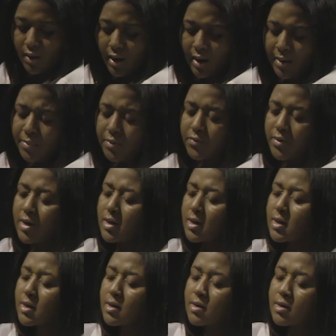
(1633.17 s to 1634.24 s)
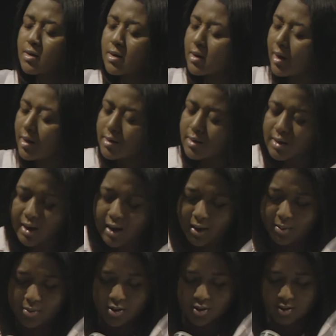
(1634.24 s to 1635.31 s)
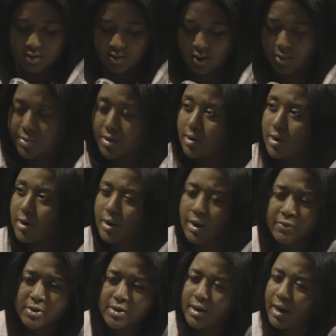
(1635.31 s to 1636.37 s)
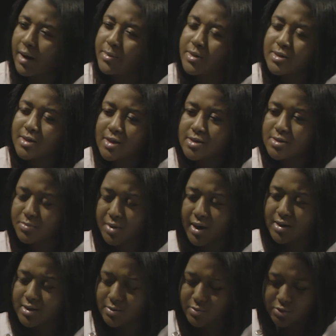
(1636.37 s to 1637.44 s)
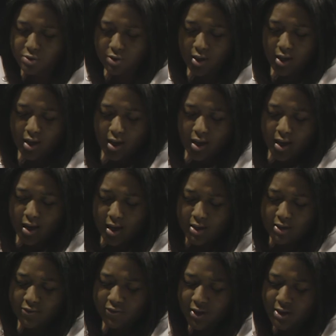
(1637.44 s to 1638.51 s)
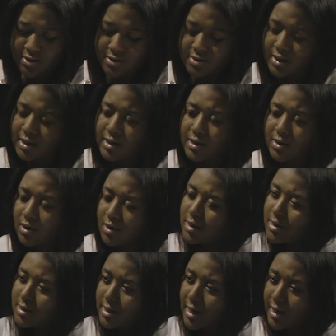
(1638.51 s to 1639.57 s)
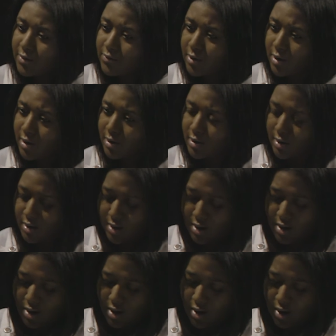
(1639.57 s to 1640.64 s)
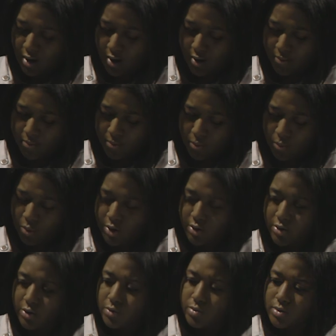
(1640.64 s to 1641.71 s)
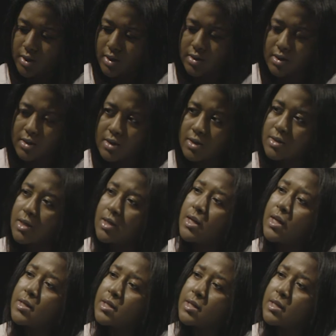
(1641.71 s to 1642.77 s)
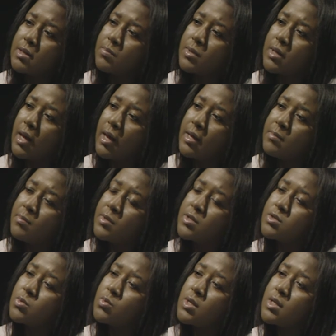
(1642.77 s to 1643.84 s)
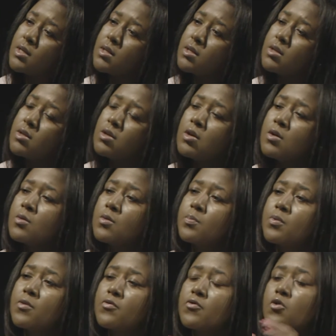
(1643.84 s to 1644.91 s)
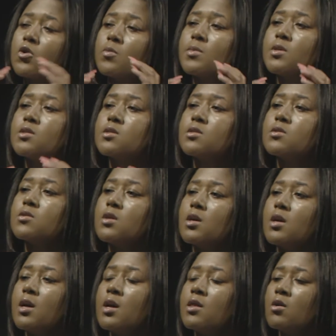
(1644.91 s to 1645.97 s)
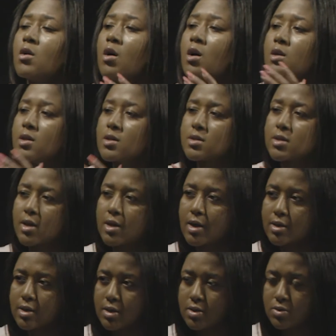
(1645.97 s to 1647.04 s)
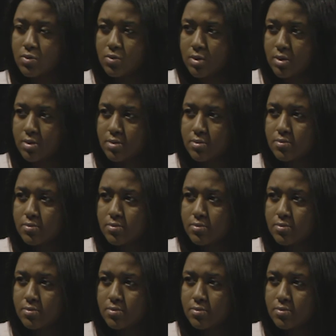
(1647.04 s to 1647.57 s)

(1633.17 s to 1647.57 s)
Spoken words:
I've been reading the comments, and I've been in every comment section possible, and the fans are saying that the audience got it wrong. Where do you think the disconnect came between your performance and the audience connecting to it?